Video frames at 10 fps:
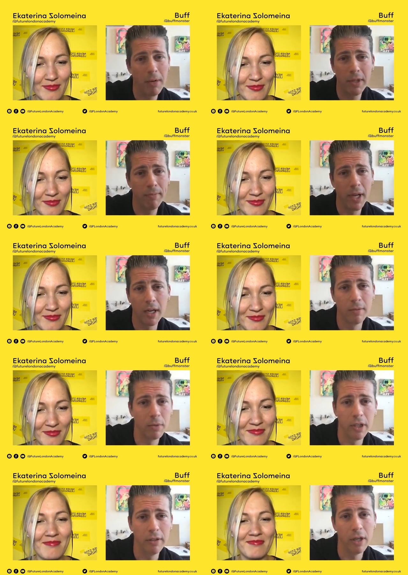Speaker 1: you probably met
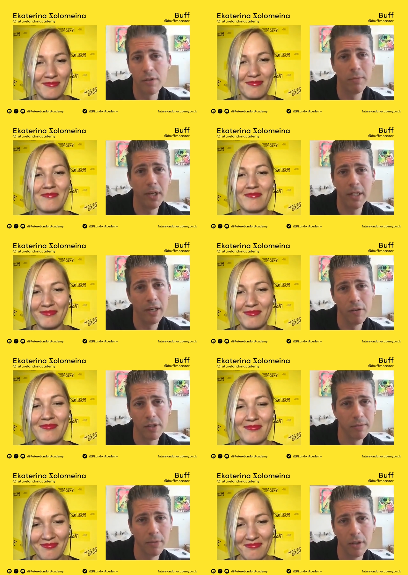him or you know somebody that
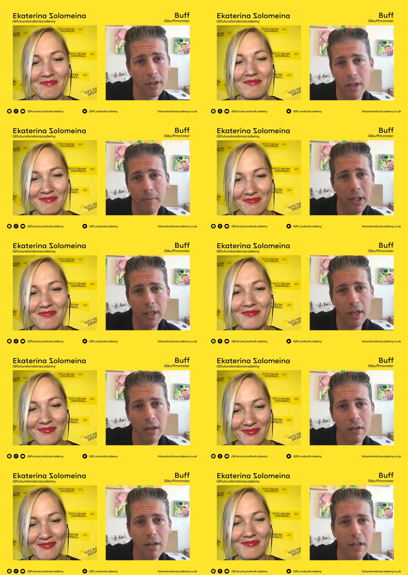knows him. Or I mean,
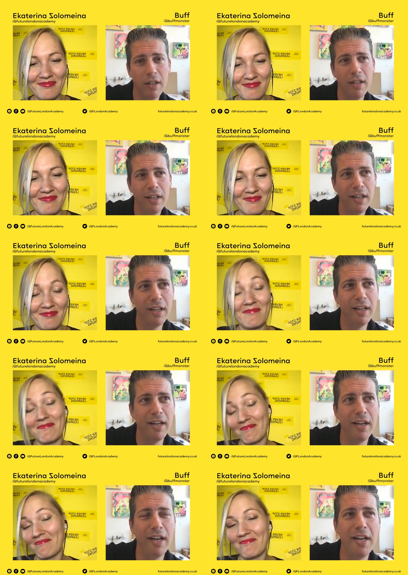you
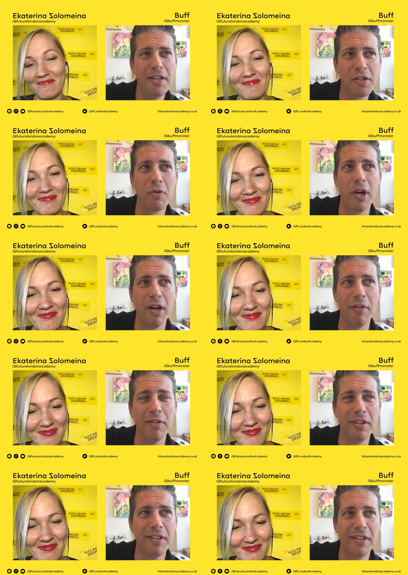know, he is
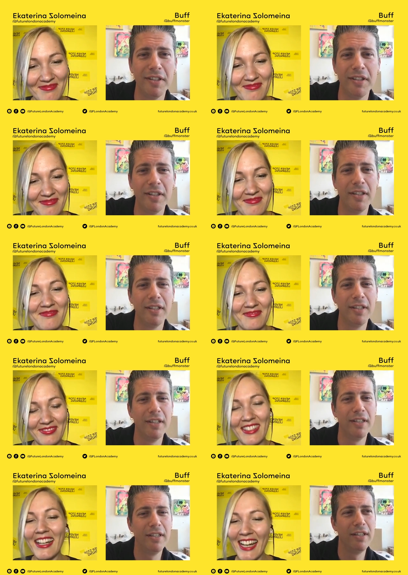around.
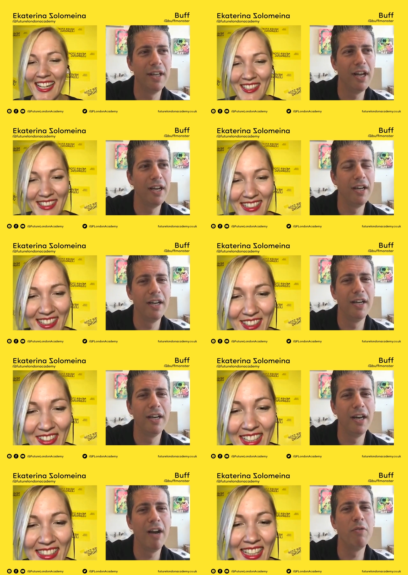
Speaker 2: Okay,
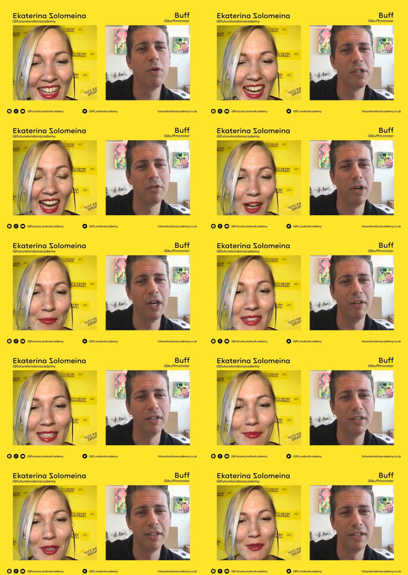great. Um,
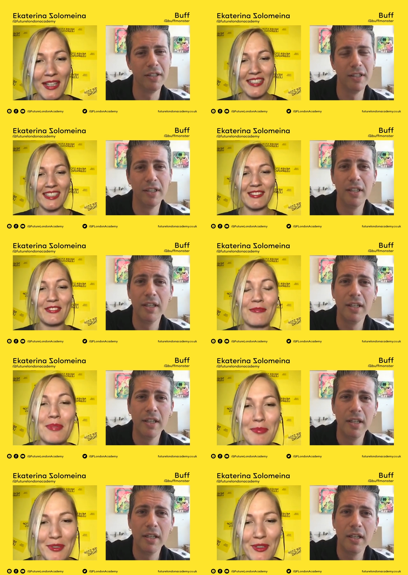some more questions from
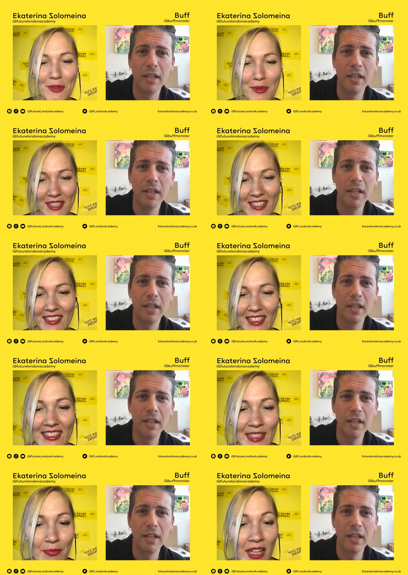people who are watching us.
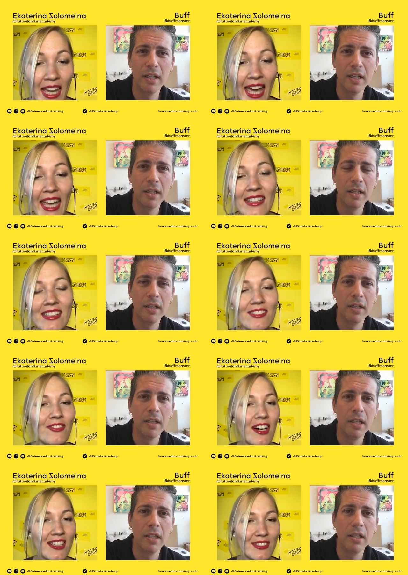Any
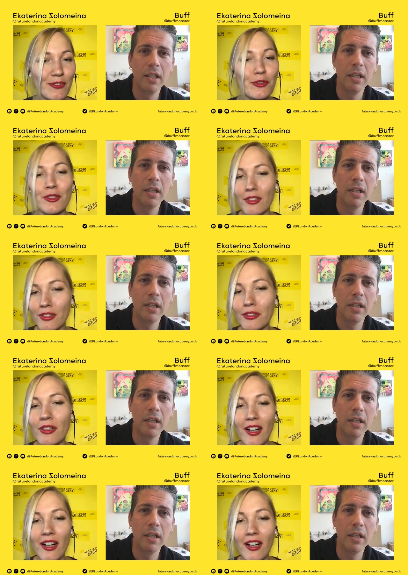advice for new